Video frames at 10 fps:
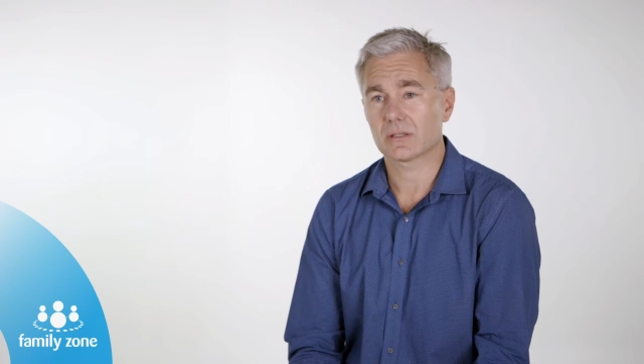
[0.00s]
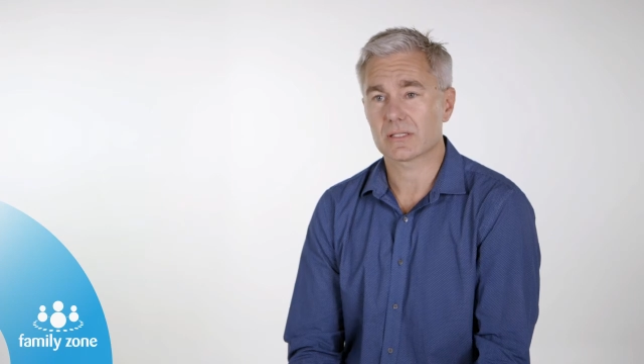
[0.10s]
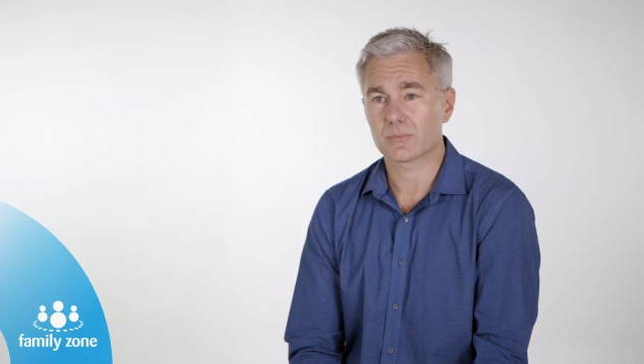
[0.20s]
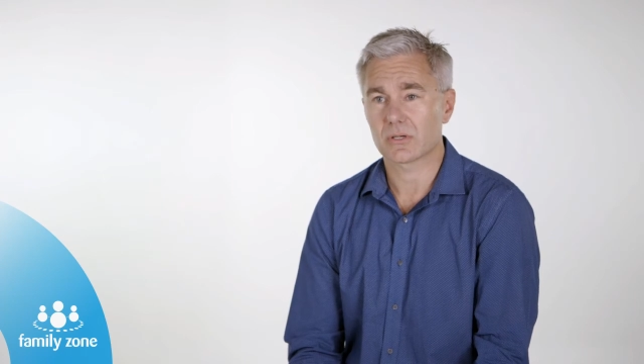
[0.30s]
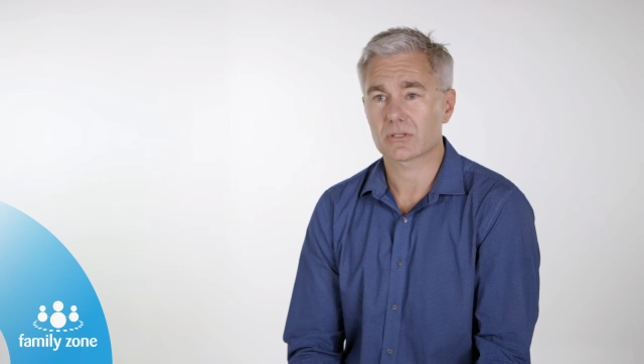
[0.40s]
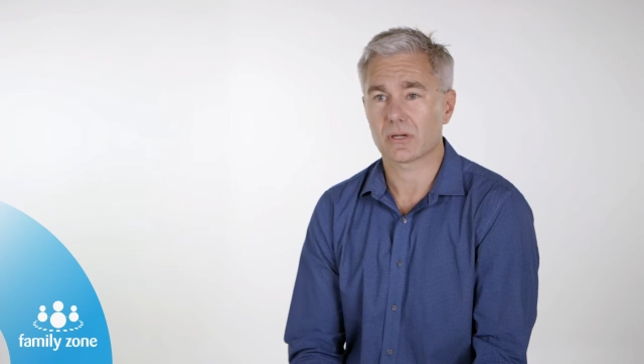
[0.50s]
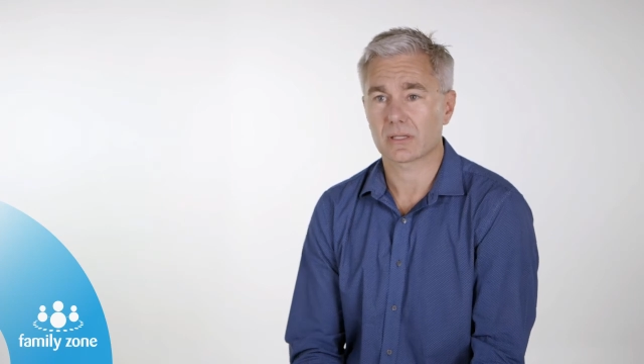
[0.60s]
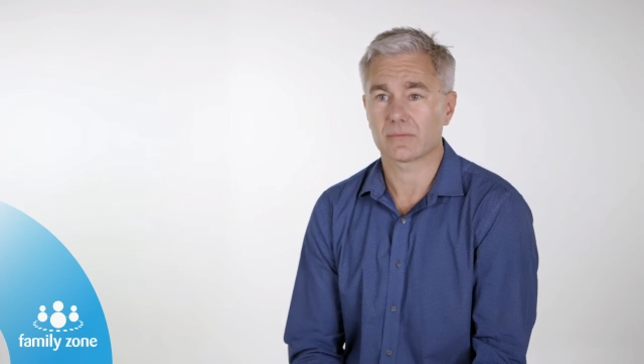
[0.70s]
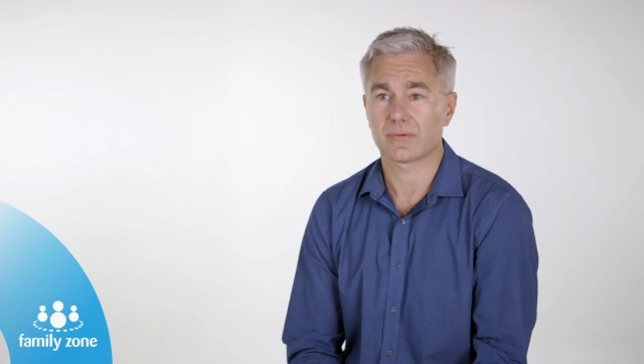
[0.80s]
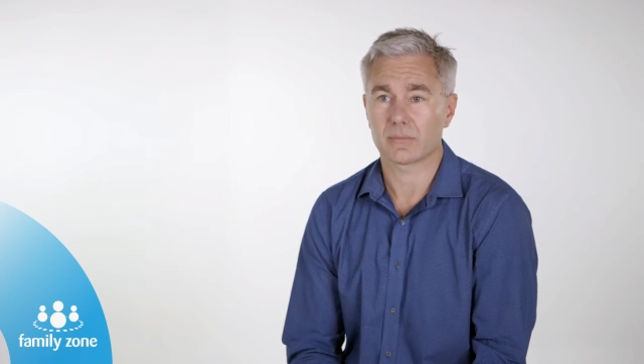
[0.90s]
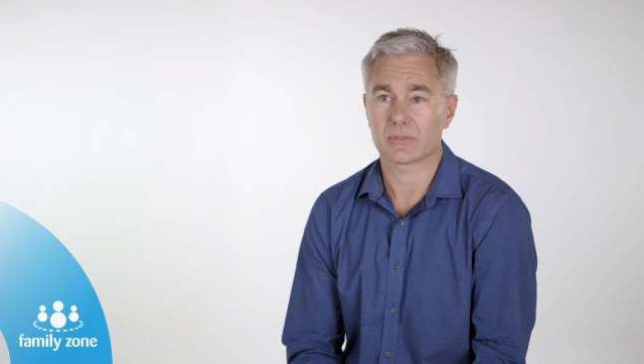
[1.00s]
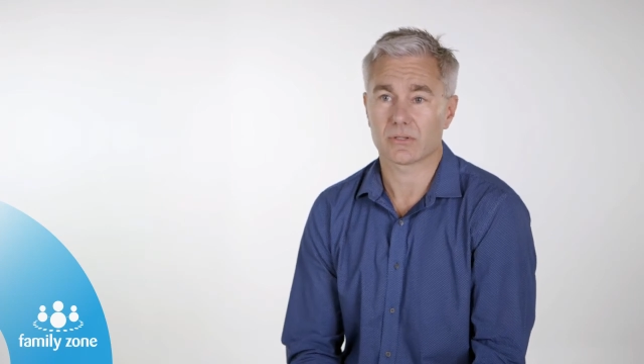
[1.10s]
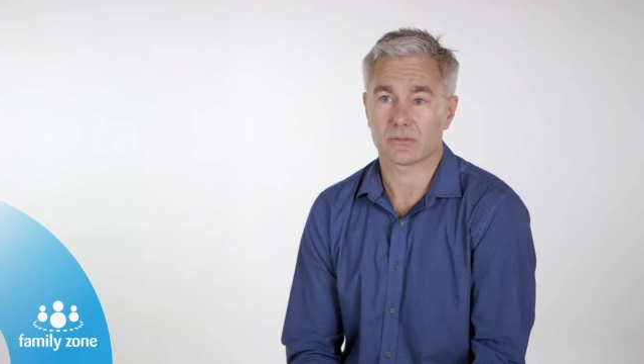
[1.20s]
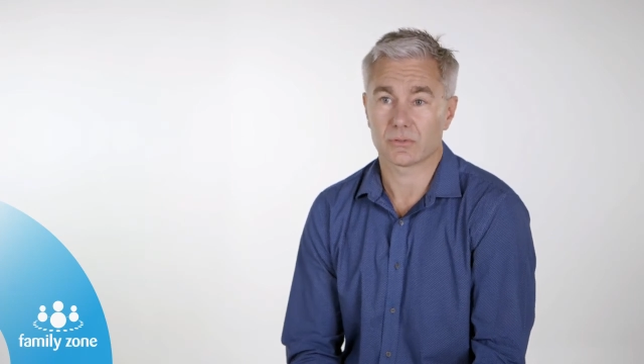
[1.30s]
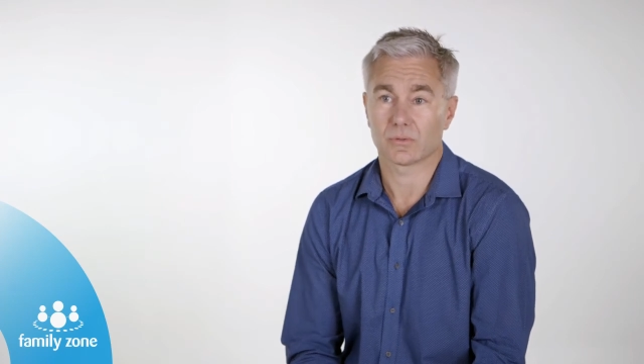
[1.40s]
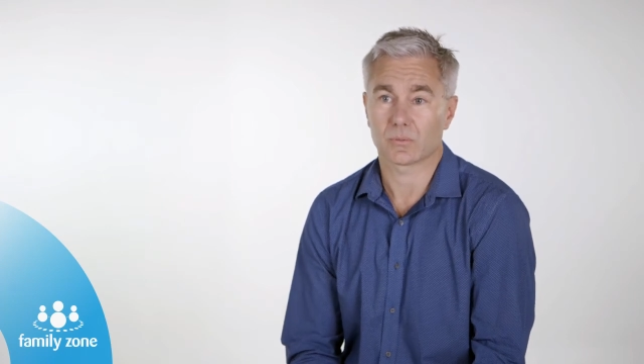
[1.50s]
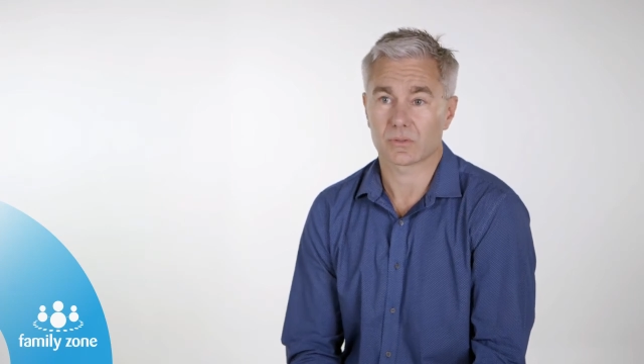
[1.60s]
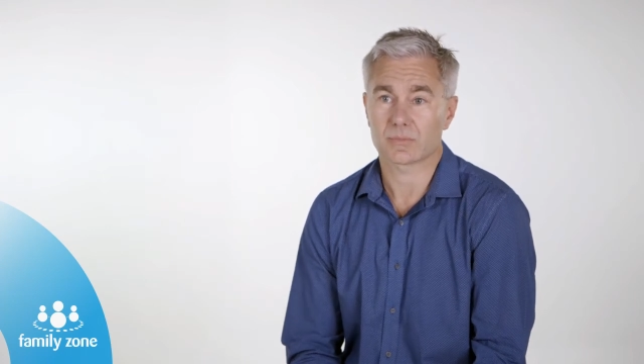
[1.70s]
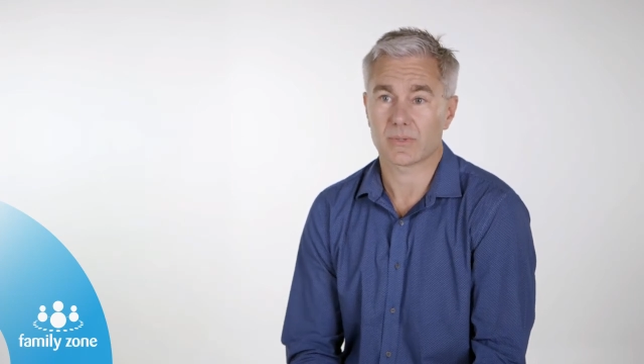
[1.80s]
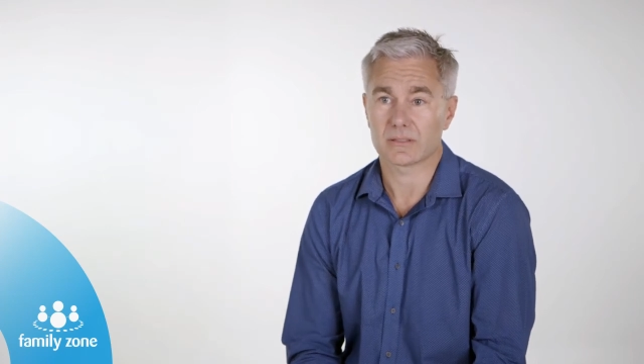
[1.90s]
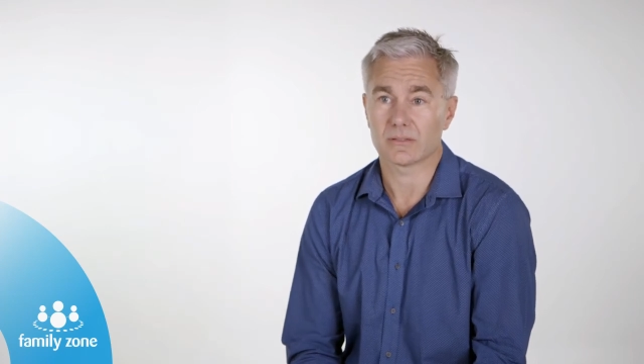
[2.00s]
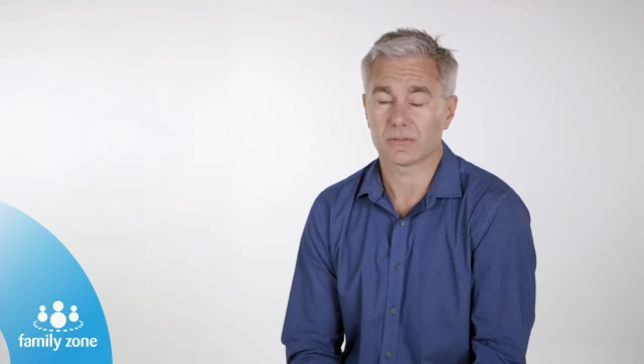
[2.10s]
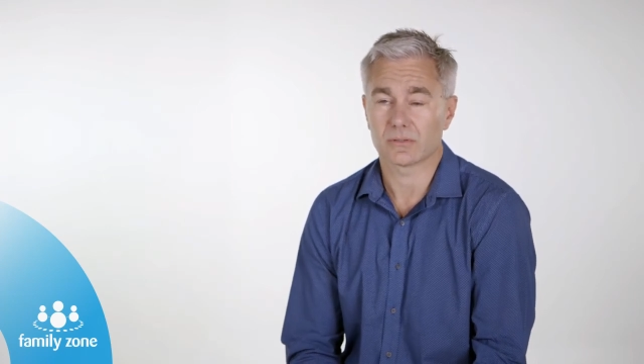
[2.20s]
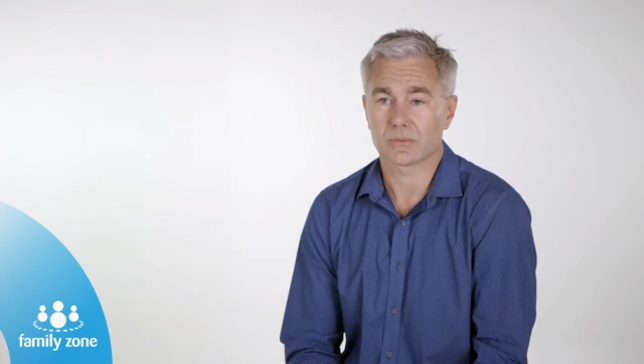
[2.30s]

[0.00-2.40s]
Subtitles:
that's most likely Family Zone doing what it's meant to do,